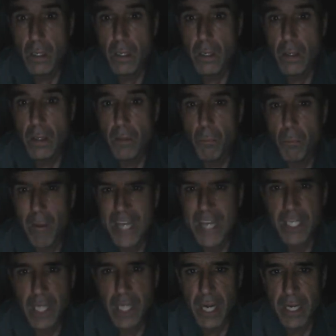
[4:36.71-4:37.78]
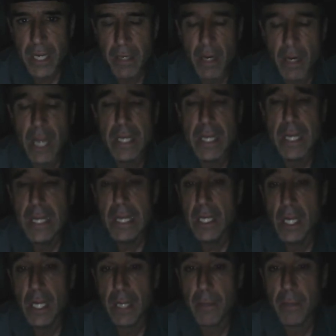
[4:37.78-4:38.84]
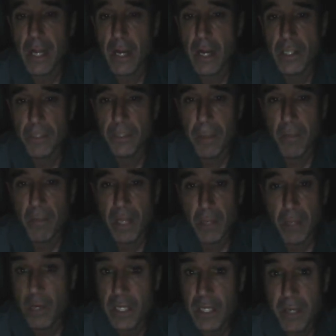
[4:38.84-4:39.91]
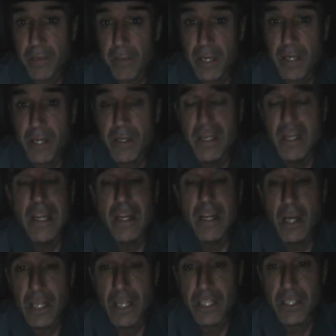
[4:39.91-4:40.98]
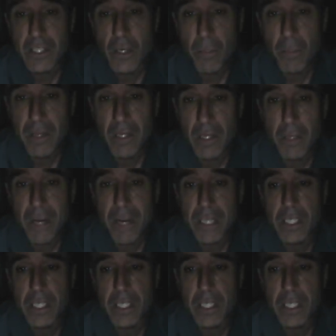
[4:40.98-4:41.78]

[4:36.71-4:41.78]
Bike shedding, right? Like we got all these people like, what can we do? Let's go build a bike shed.